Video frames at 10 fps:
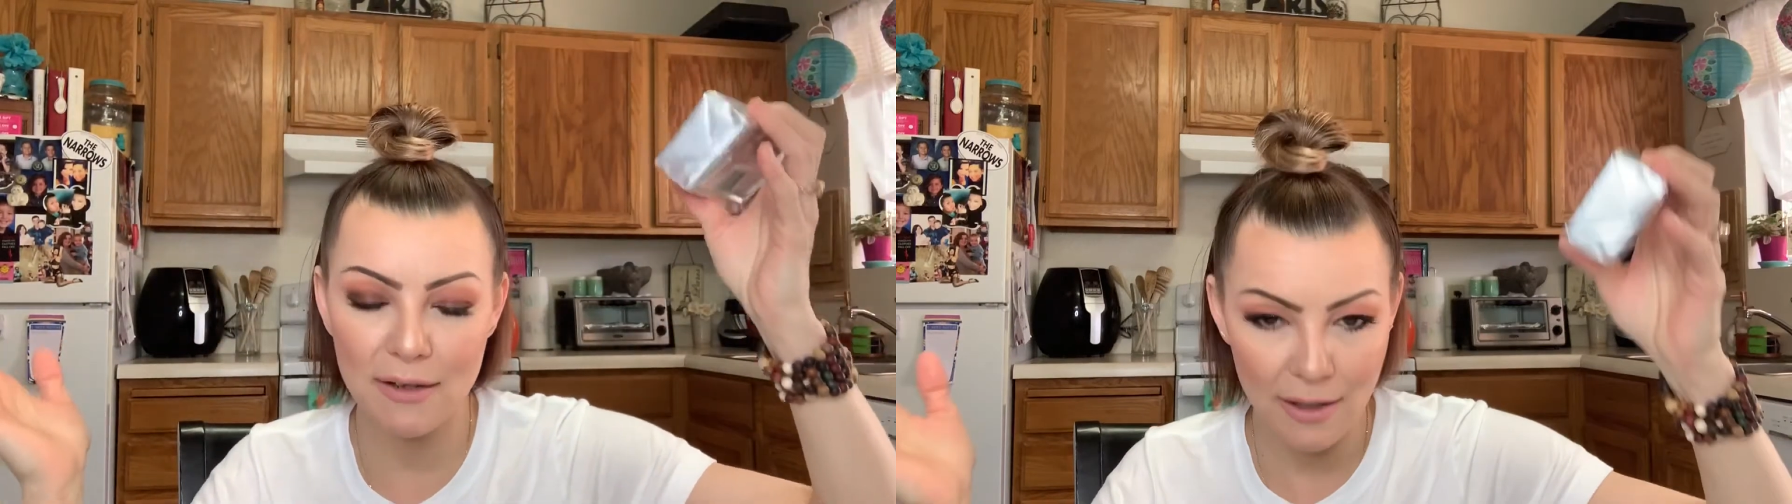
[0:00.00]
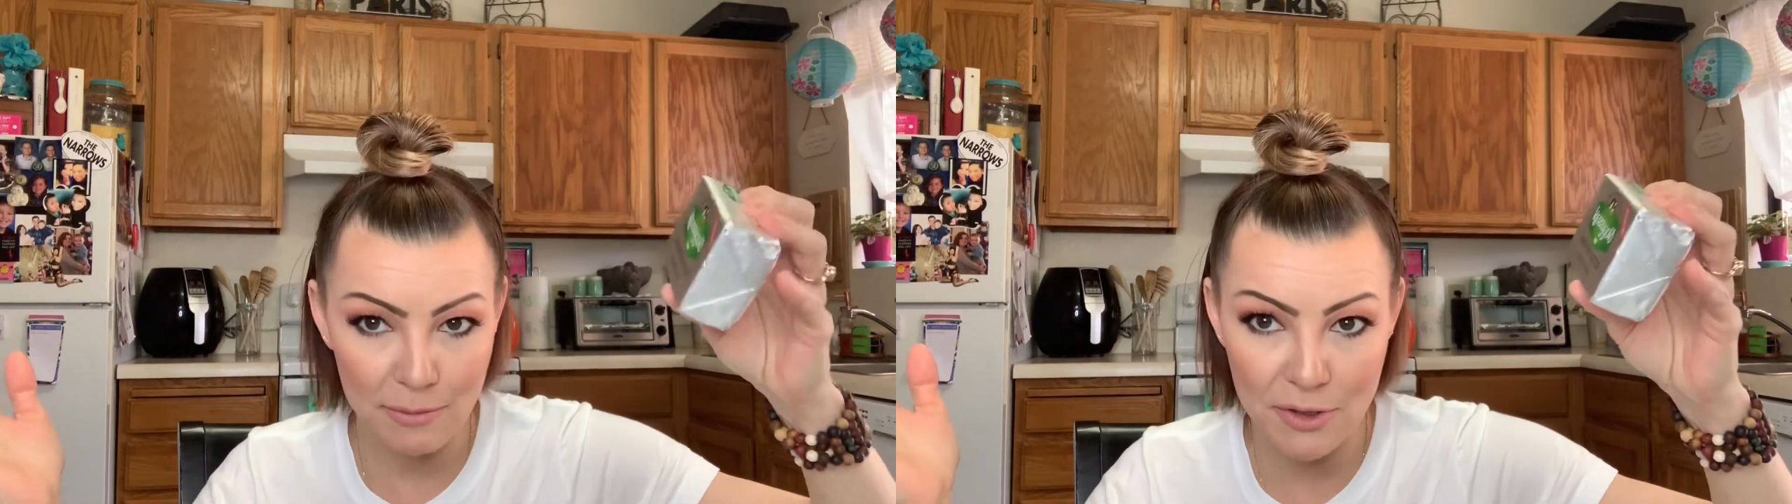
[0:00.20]

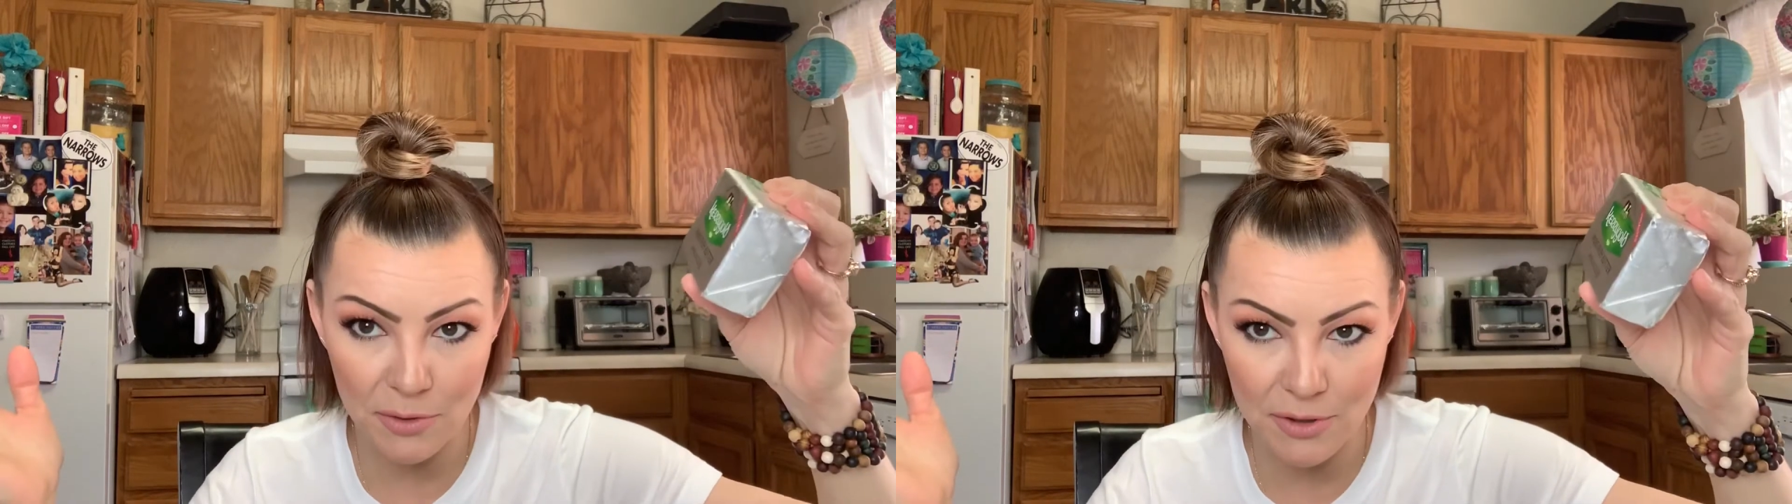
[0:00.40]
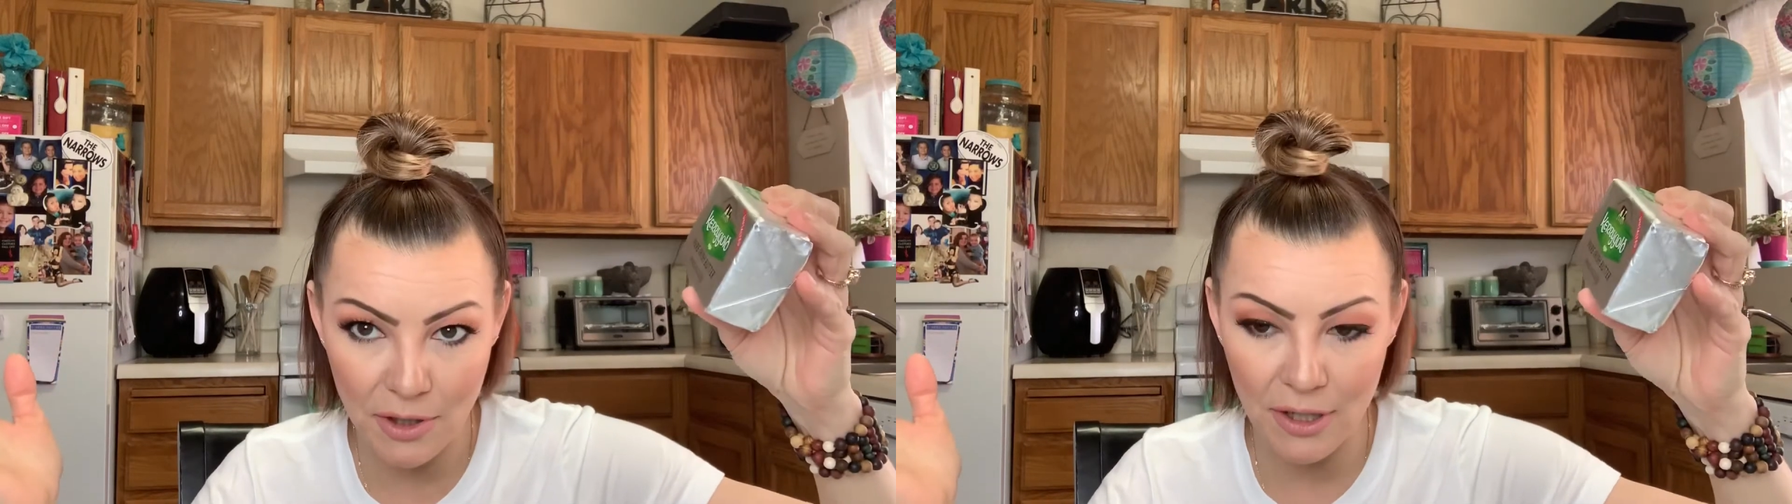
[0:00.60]
I'm so
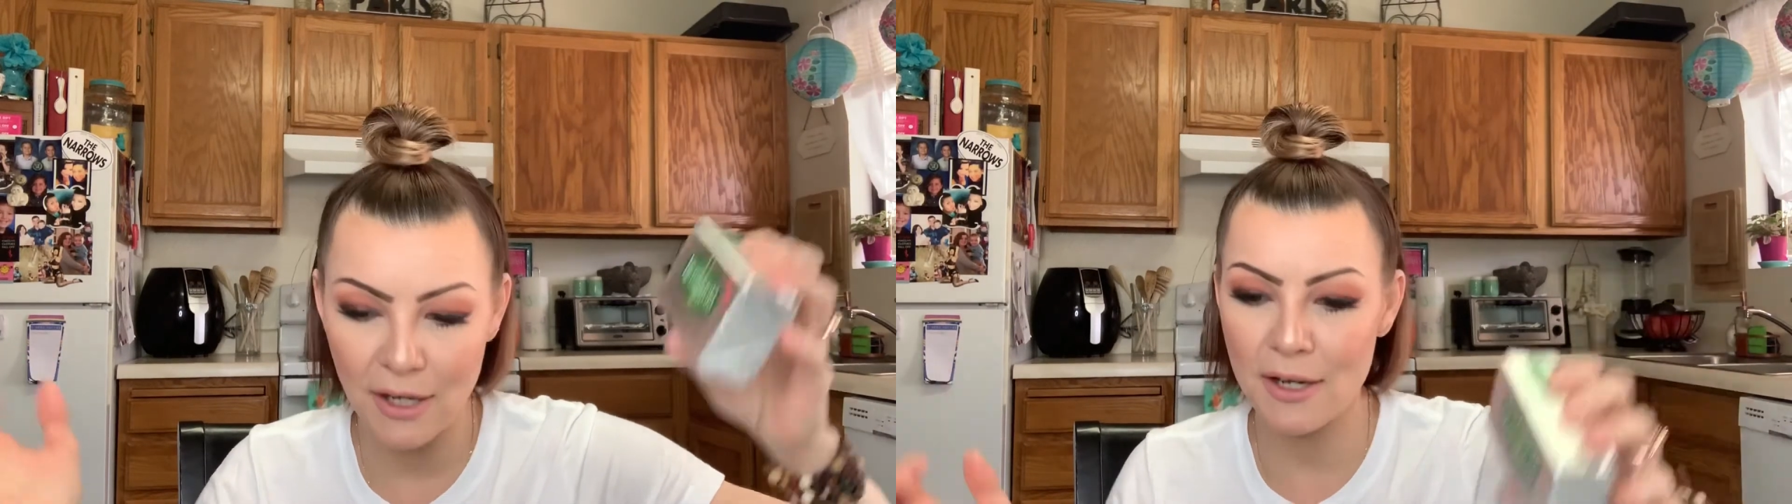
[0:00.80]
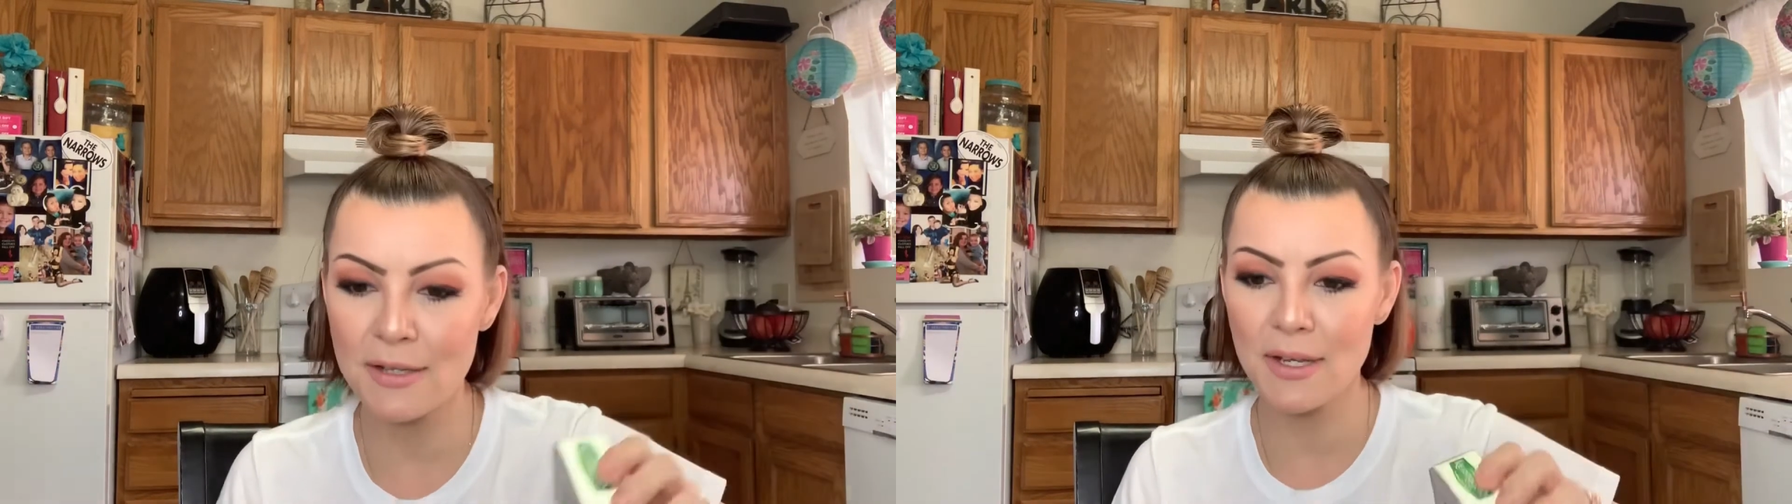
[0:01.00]
sorry,
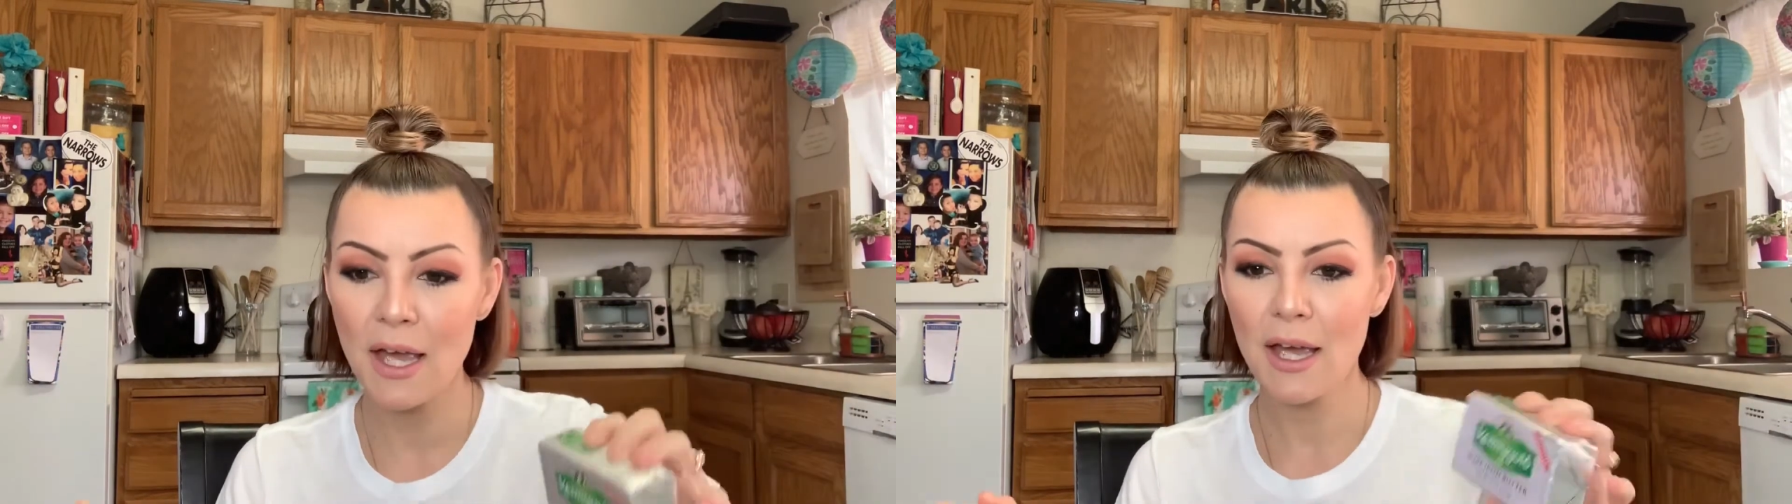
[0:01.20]
guys.